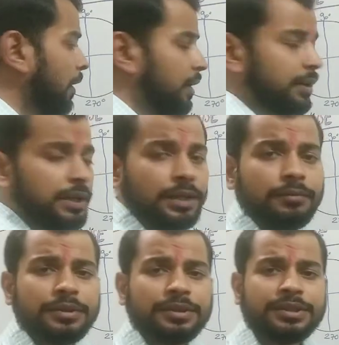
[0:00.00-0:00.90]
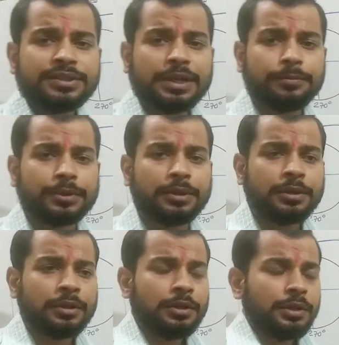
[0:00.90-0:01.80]
dealing with this chapter,
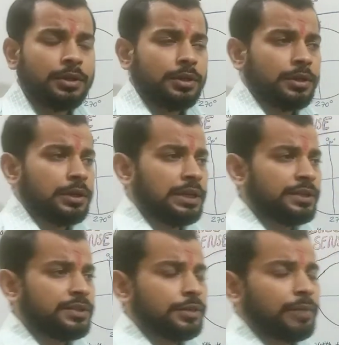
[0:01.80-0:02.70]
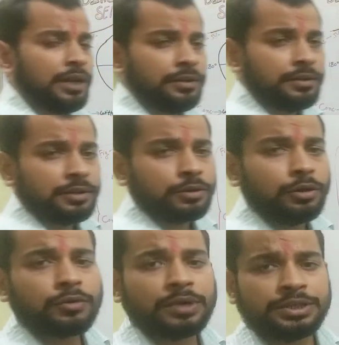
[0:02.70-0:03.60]
let's remind the
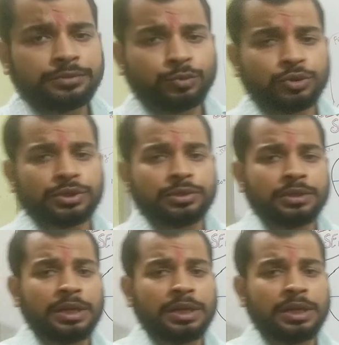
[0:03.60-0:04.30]
clockwise motion,